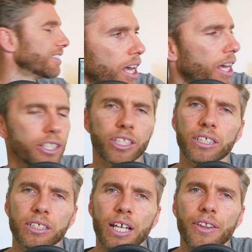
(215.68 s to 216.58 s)
Uh,
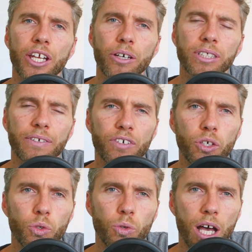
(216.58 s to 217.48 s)
just as another note, if
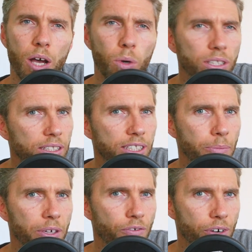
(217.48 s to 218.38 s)
you uh, want to
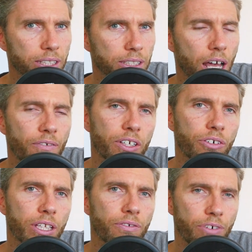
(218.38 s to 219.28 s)
send me free stuff and
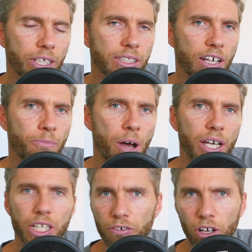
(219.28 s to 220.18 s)
you're in the free stuff
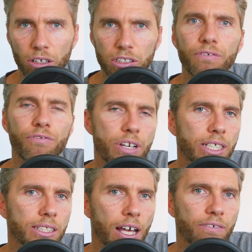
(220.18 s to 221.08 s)
market, you've got lots of
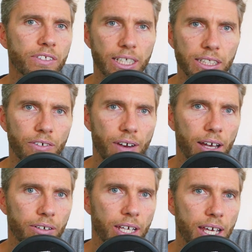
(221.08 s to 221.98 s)
free stuff sitting
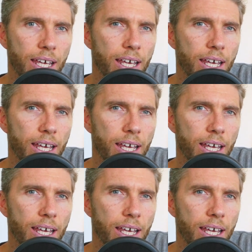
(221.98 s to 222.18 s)
around